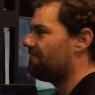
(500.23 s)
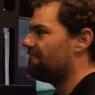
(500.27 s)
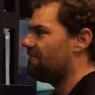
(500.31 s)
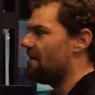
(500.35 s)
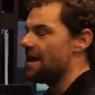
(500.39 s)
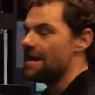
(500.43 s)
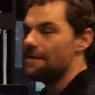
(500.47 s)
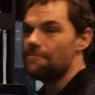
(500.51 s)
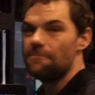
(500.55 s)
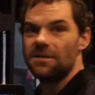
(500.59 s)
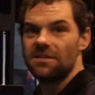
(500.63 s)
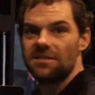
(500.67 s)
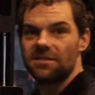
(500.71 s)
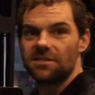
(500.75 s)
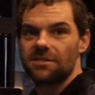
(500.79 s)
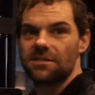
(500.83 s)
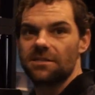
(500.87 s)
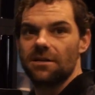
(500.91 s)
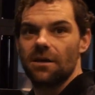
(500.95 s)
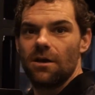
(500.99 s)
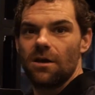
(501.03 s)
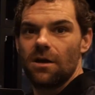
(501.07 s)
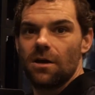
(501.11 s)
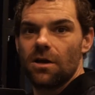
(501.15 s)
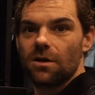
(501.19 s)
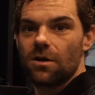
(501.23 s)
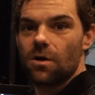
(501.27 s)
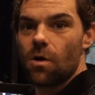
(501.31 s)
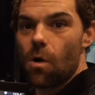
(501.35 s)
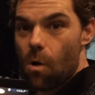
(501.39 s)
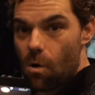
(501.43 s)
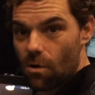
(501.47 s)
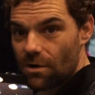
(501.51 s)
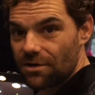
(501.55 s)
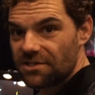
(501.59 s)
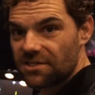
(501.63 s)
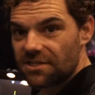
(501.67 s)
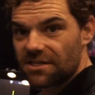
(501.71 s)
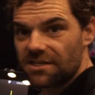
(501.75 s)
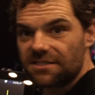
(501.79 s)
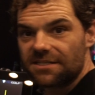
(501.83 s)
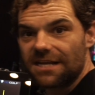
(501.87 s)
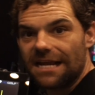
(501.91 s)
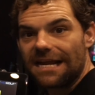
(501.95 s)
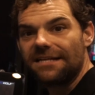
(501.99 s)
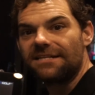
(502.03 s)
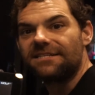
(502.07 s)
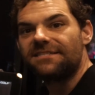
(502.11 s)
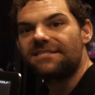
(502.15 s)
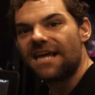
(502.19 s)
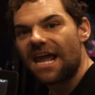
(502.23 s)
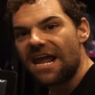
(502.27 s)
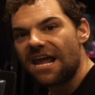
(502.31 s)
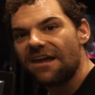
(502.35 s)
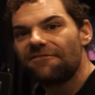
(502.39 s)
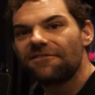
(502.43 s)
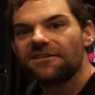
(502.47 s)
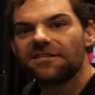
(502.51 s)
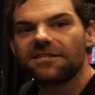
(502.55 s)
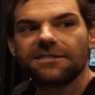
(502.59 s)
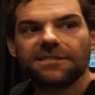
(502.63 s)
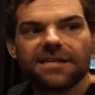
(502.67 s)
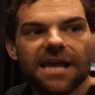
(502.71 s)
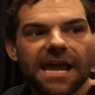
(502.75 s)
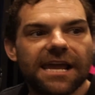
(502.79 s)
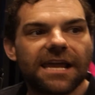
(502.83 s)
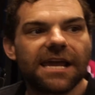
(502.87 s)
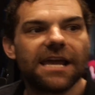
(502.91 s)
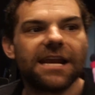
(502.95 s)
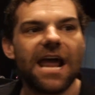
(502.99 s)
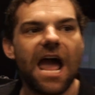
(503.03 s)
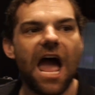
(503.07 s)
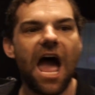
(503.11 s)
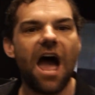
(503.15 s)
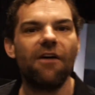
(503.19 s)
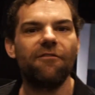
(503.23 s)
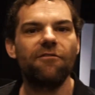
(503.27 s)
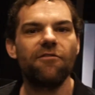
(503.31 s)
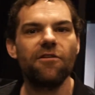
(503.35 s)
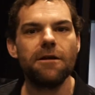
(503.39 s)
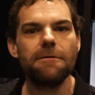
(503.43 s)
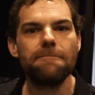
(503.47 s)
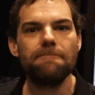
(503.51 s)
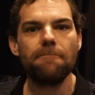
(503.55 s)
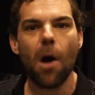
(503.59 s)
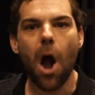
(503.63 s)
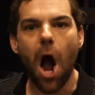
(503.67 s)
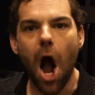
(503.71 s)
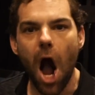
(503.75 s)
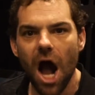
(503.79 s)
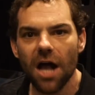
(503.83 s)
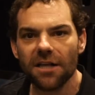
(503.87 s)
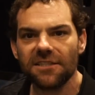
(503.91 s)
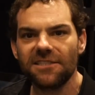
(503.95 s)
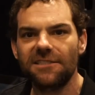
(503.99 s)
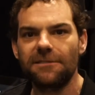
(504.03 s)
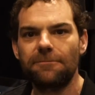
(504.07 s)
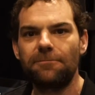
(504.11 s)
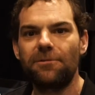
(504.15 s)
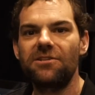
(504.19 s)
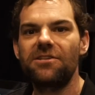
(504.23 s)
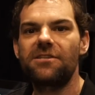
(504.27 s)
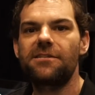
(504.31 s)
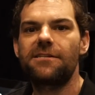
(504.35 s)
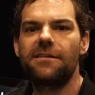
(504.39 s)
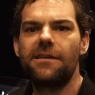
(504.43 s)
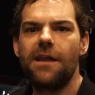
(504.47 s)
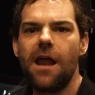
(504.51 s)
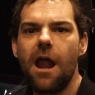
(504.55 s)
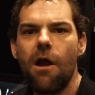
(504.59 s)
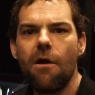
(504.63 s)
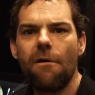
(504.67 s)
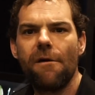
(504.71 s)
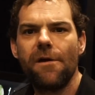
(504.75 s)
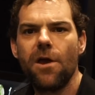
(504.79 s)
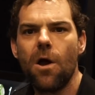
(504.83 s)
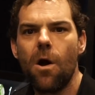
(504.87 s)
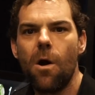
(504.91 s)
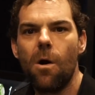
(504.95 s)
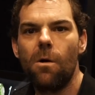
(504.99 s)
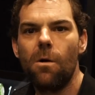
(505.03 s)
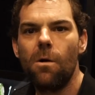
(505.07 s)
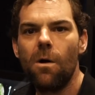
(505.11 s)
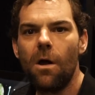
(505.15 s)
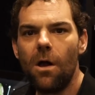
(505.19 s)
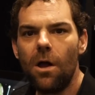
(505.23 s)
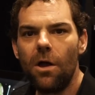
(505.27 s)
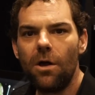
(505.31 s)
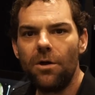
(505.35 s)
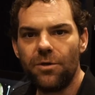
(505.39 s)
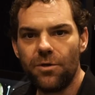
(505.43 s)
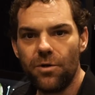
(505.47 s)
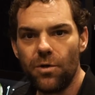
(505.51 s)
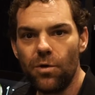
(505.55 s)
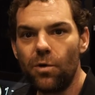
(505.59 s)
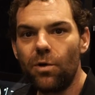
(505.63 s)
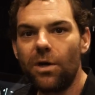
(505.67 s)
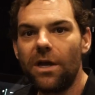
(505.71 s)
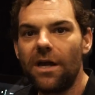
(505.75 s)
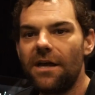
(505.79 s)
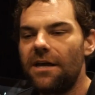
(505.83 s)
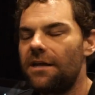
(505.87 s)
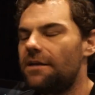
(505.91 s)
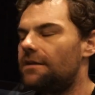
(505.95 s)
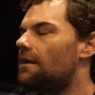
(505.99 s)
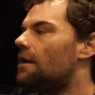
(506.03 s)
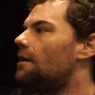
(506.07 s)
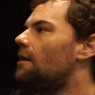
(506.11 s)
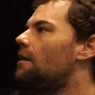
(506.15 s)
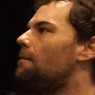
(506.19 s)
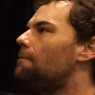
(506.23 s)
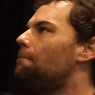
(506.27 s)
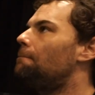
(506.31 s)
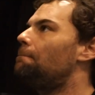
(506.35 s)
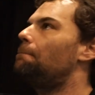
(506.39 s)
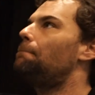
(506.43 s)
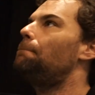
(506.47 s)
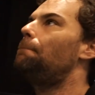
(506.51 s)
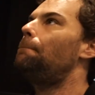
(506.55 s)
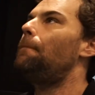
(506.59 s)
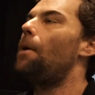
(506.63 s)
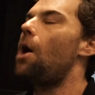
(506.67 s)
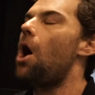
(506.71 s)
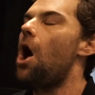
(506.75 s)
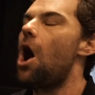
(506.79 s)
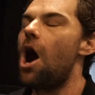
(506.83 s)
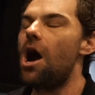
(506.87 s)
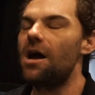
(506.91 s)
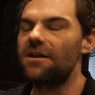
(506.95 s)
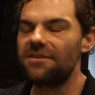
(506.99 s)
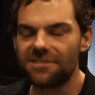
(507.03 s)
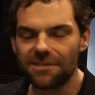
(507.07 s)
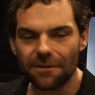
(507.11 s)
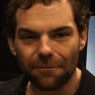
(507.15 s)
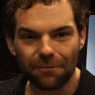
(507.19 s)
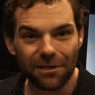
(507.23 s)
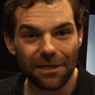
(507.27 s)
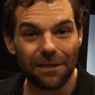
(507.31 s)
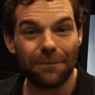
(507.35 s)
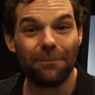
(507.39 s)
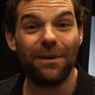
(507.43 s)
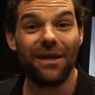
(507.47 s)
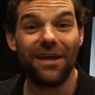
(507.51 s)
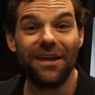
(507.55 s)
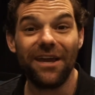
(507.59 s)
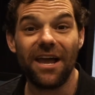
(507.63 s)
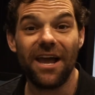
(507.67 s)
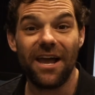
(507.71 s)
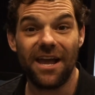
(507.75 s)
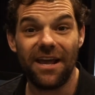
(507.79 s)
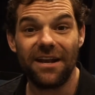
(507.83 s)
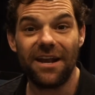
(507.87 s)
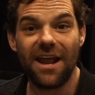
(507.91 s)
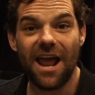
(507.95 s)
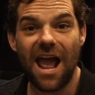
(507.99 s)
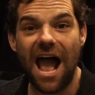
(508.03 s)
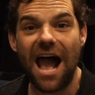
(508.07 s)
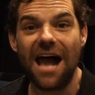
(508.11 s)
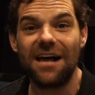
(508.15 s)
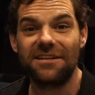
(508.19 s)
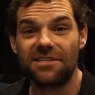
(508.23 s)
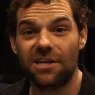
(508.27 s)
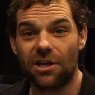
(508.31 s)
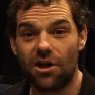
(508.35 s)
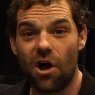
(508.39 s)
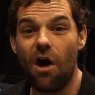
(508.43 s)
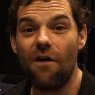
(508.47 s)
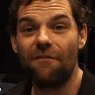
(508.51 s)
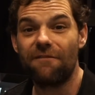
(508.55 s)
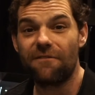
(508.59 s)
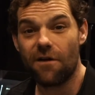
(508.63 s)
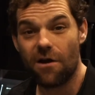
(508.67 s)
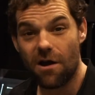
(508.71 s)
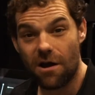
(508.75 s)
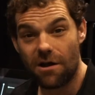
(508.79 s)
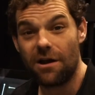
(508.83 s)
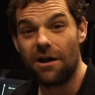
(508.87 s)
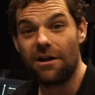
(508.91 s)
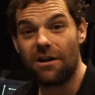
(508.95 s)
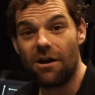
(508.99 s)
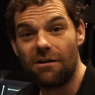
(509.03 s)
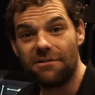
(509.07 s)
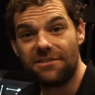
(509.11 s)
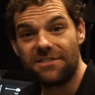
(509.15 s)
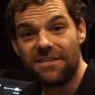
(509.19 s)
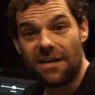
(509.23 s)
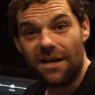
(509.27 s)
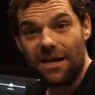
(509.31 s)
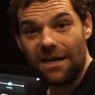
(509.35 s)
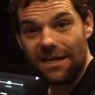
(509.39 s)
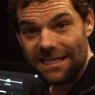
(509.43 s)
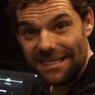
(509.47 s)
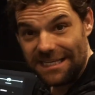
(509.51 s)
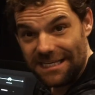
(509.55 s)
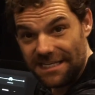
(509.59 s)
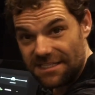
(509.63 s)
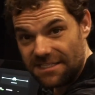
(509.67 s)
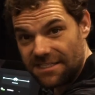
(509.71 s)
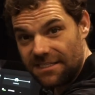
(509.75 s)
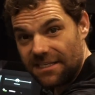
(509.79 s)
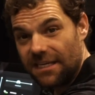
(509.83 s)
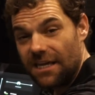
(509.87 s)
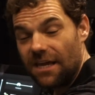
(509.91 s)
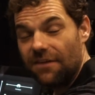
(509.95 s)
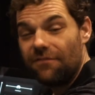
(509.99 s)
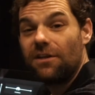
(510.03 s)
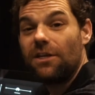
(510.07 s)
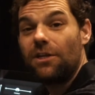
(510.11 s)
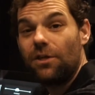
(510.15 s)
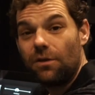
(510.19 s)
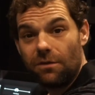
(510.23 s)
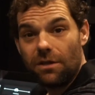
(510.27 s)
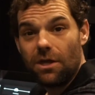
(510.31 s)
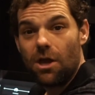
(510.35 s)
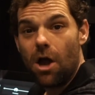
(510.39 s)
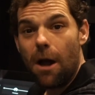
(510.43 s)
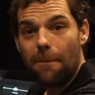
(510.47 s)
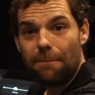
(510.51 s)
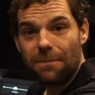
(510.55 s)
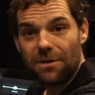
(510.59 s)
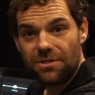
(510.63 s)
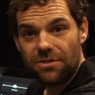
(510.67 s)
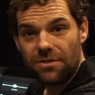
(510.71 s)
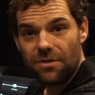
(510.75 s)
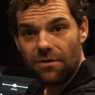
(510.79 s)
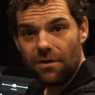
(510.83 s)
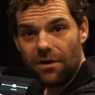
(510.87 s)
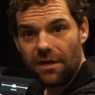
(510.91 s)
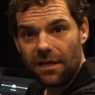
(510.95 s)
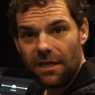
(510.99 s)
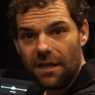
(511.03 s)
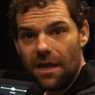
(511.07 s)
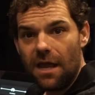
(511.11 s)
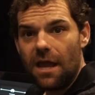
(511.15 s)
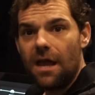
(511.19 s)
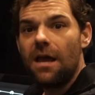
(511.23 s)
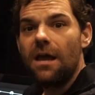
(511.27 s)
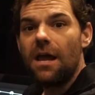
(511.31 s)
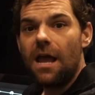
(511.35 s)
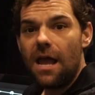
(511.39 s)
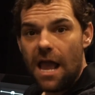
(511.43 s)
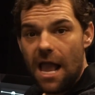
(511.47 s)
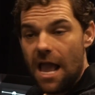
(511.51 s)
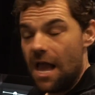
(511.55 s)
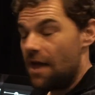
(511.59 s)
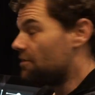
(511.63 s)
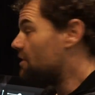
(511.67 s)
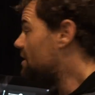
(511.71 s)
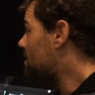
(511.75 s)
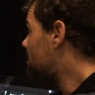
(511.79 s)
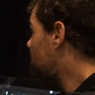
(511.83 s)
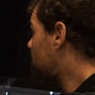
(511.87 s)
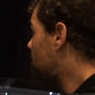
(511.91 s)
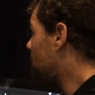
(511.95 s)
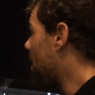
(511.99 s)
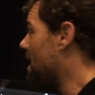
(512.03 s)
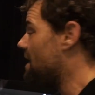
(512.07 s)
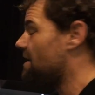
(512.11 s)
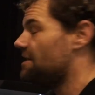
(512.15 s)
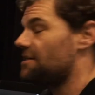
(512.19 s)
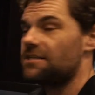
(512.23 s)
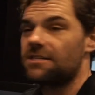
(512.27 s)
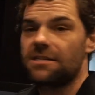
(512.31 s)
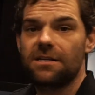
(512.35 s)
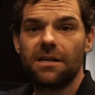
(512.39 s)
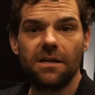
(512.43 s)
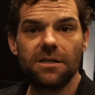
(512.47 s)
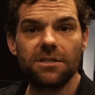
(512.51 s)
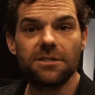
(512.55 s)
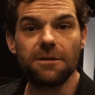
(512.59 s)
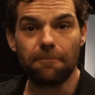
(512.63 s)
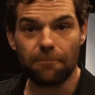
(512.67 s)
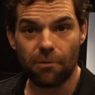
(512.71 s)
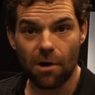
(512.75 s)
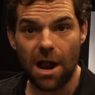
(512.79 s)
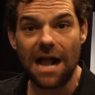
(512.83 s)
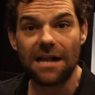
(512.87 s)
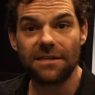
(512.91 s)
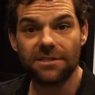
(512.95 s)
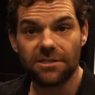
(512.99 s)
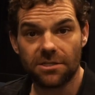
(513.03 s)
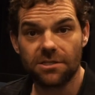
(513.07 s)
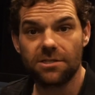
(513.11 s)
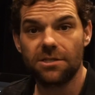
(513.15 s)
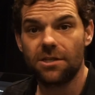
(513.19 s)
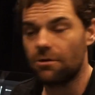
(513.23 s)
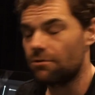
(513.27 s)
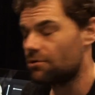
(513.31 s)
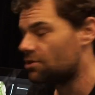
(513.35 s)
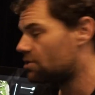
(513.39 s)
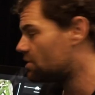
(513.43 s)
famous courses, and Dave has taken every possible scenario you could possibly be in as a golfer 100 yards in, and he's given you the opportunity and the space to practice those